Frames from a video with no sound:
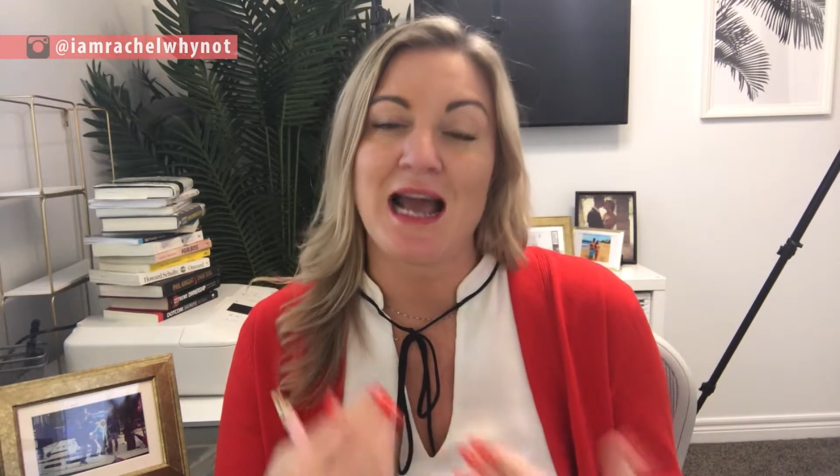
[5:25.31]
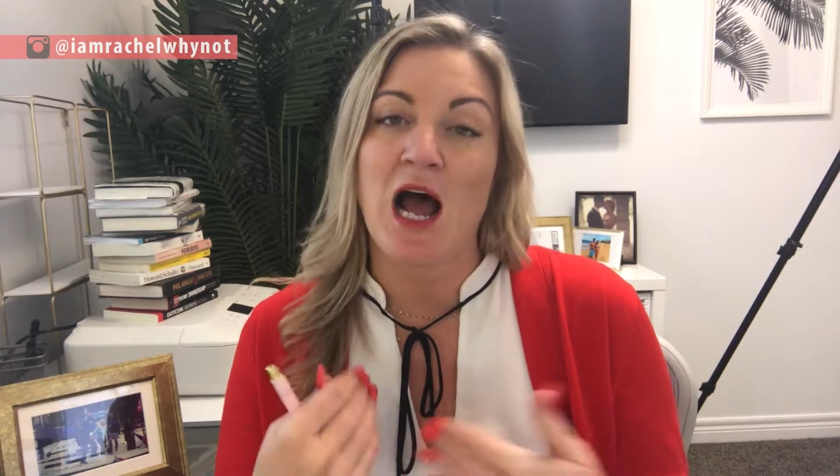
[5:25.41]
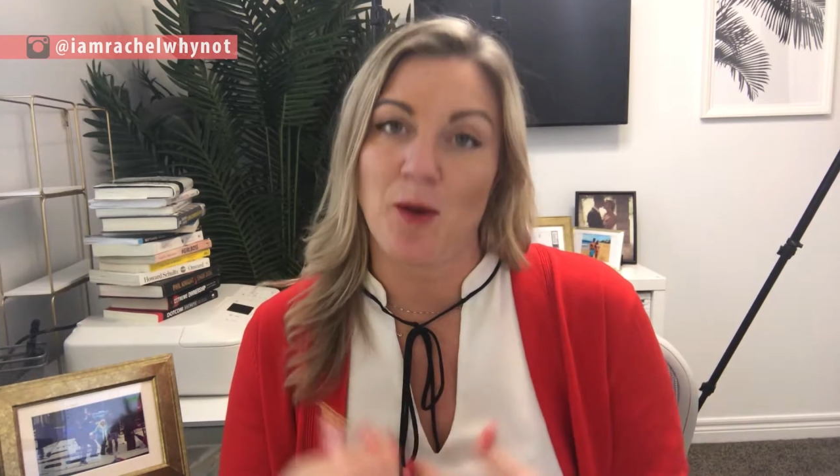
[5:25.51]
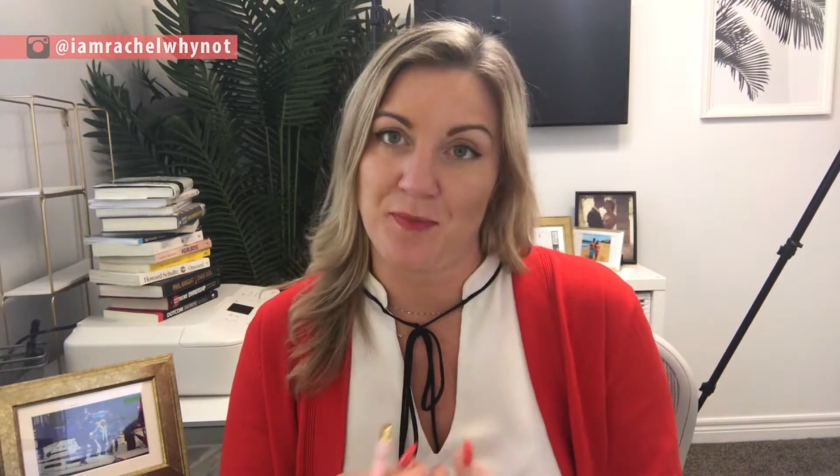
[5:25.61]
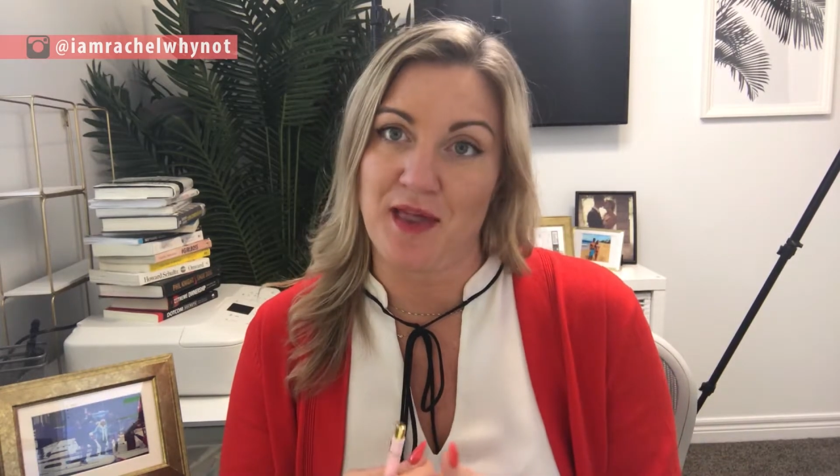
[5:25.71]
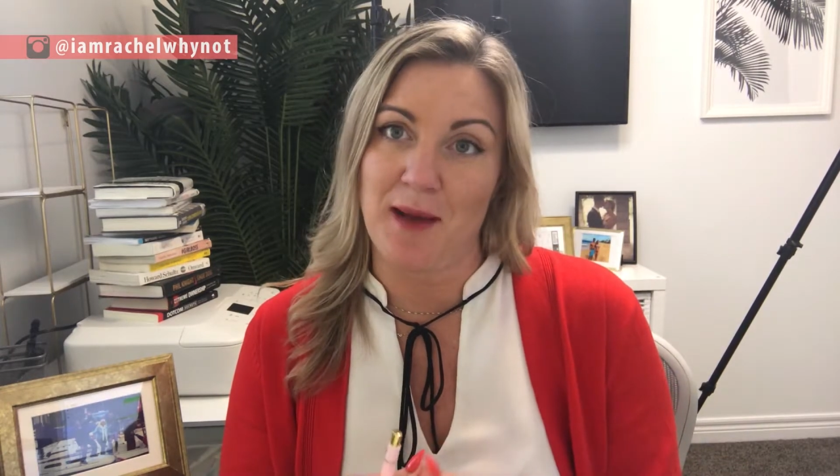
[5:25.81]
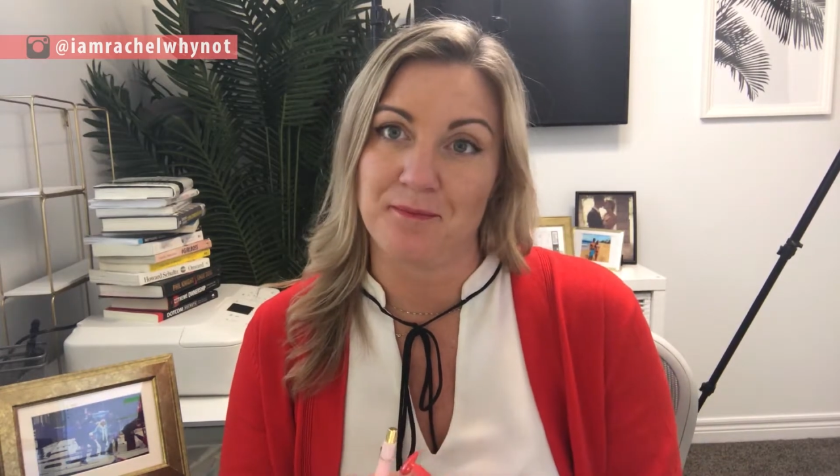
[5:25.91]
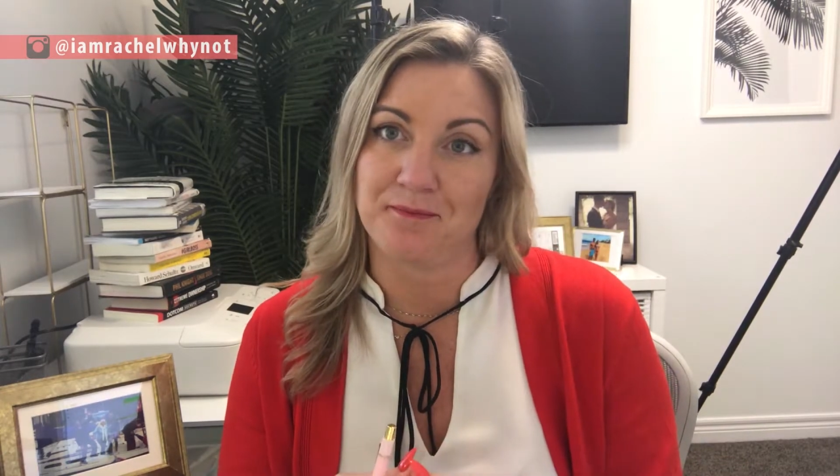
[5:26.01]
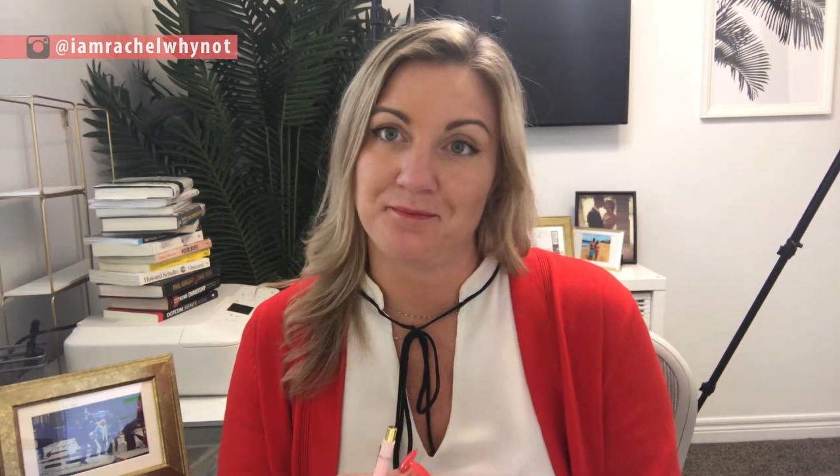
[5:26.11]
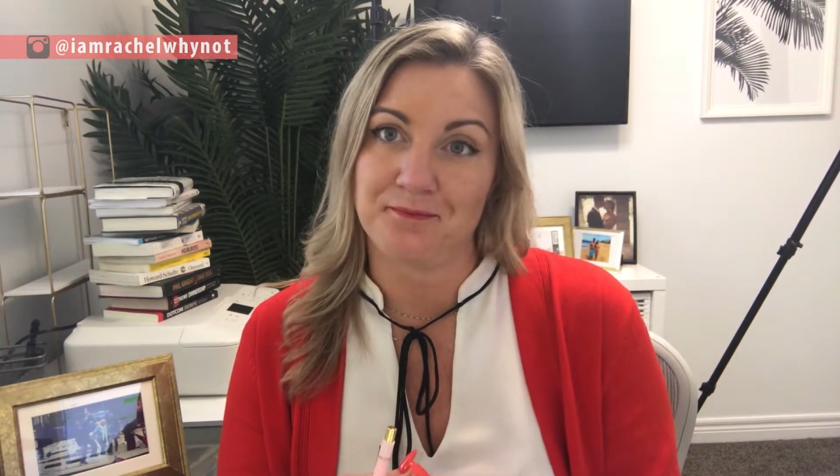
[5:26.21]
help them,
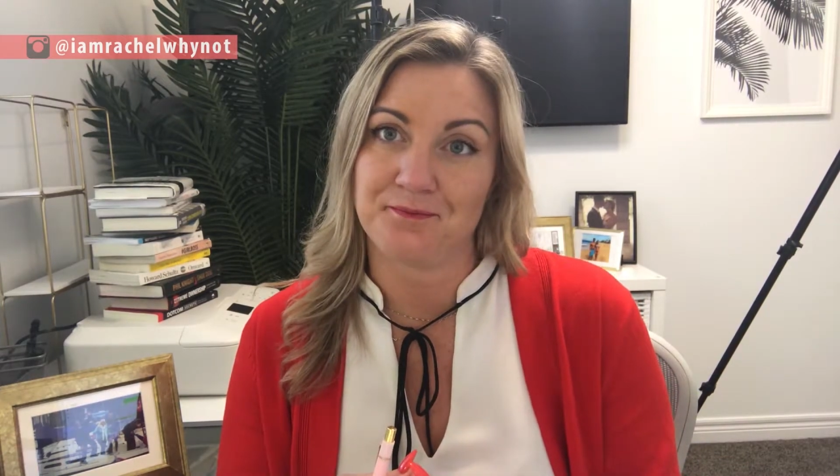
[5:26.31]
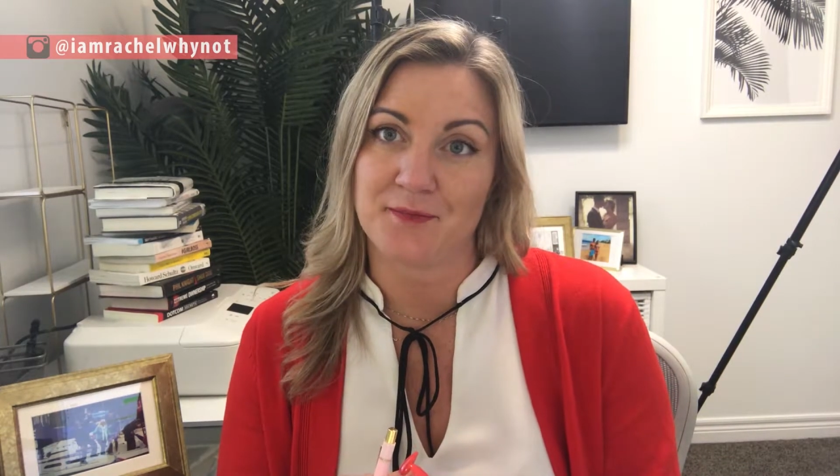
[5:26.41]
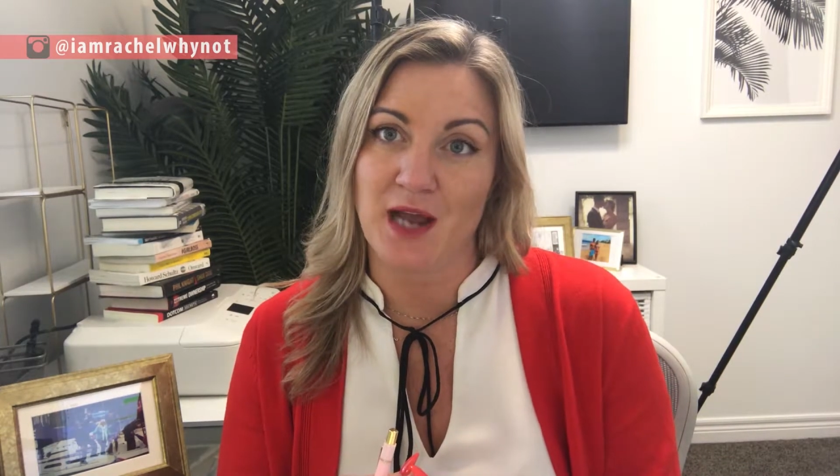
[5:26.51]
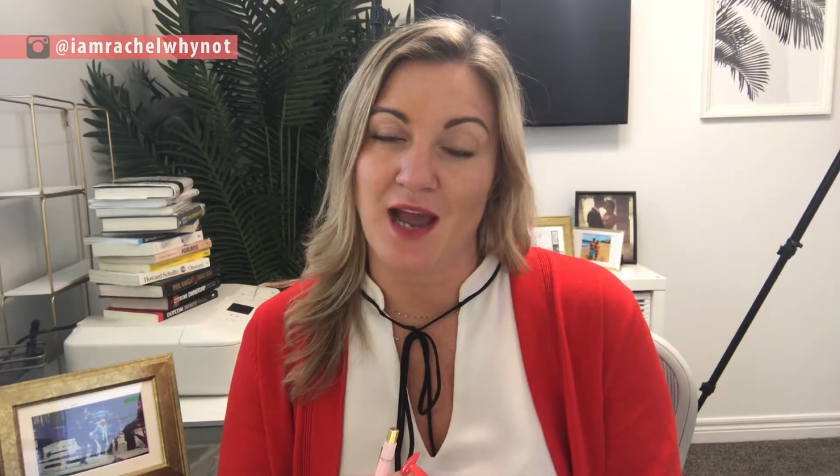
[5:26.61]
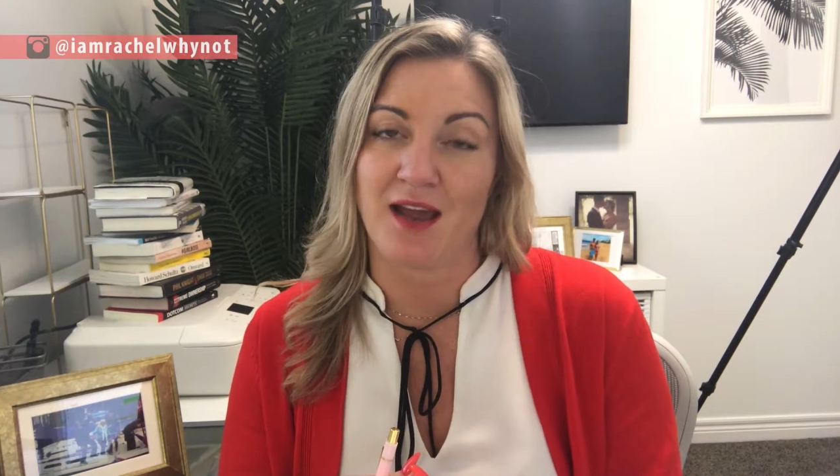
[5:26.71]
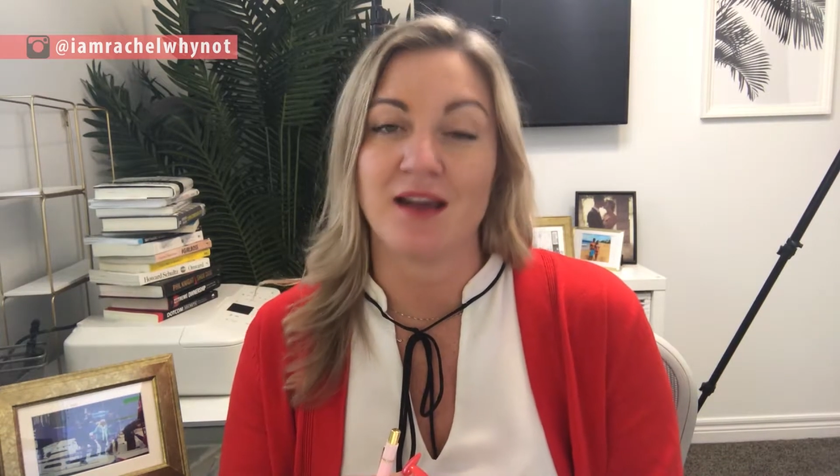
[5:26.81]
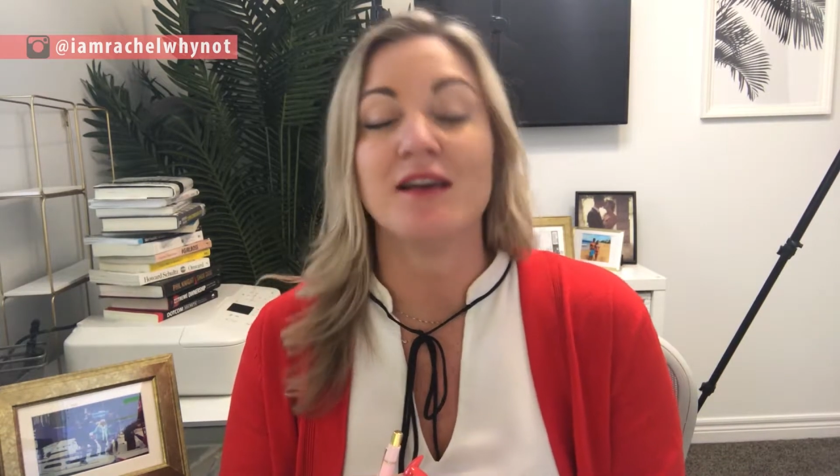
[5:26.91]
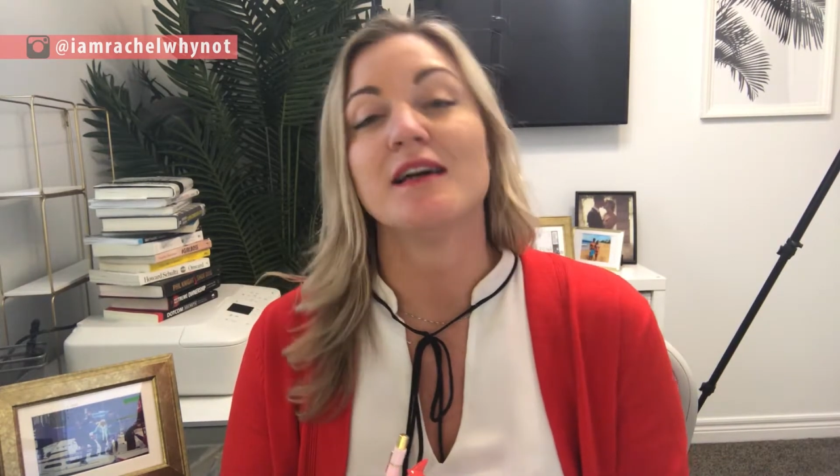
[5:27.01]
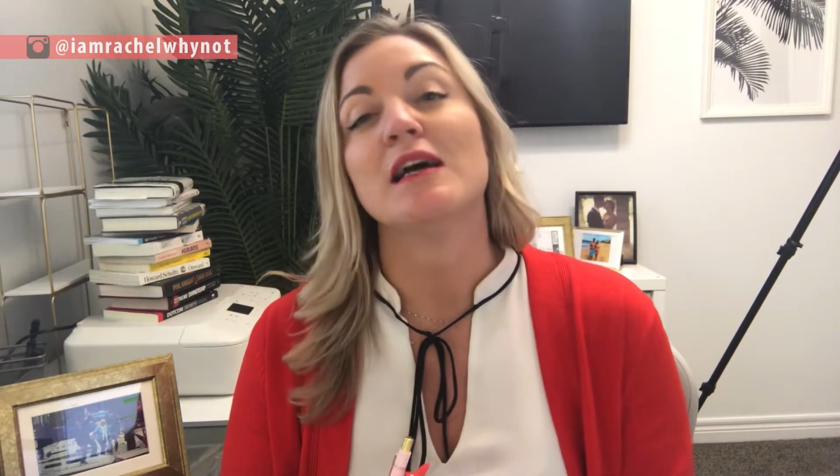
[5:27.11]
okay?